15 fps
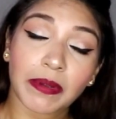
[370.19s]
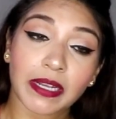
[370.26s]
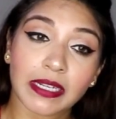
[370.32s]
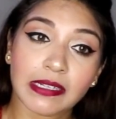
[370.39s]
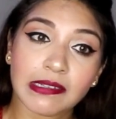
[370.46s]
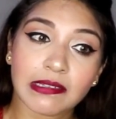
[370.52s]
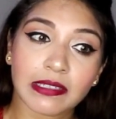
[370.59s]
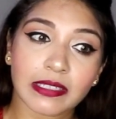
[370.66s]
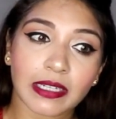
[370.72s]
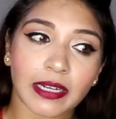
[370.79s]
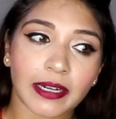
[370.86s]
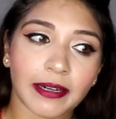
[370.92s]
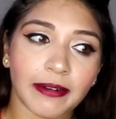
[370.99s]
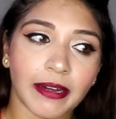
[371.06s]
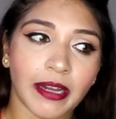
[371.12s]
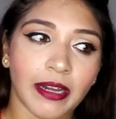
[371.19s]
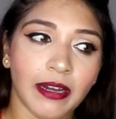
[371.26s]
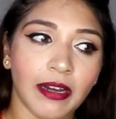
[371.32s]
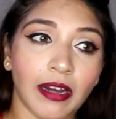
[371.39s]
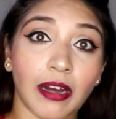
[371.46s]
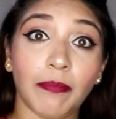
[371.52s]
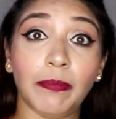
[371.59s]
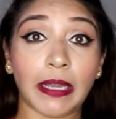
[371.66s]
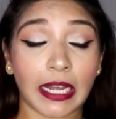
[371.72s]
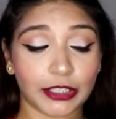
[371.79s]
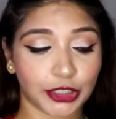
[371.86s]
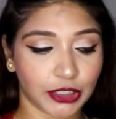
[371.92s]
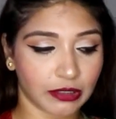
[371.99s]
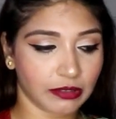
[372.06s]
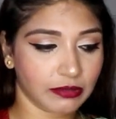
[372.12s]
is a
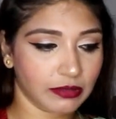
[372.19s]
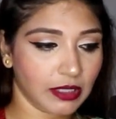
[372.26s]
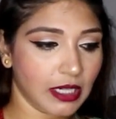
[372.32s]
blusher.